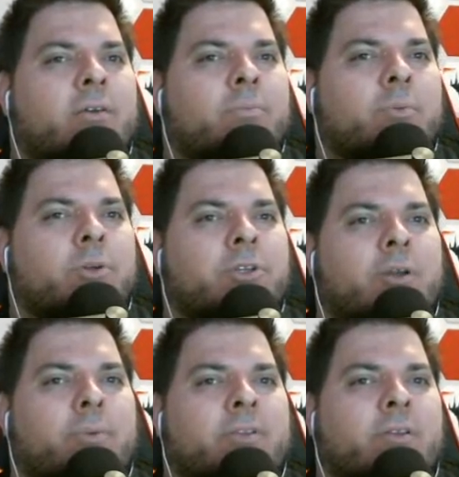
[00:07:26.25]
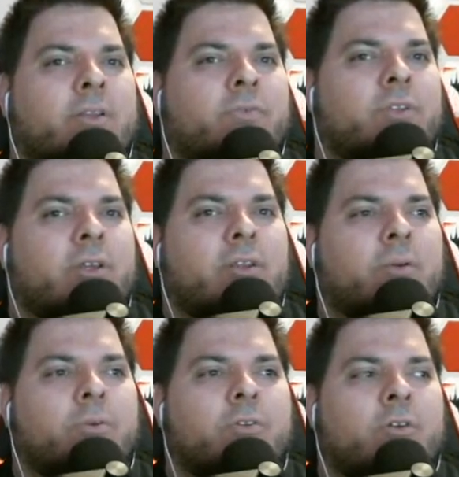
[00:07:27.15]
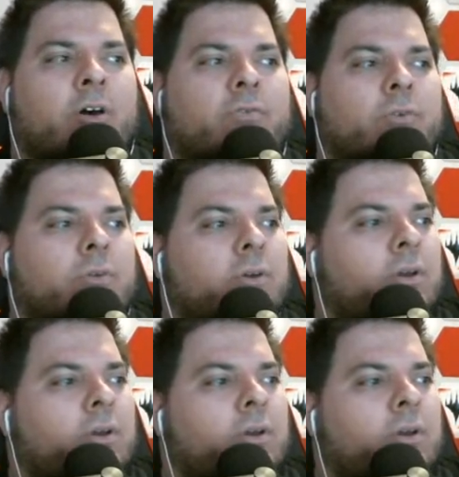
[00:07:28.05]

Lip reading: but once you got past like level 10, they were just awful.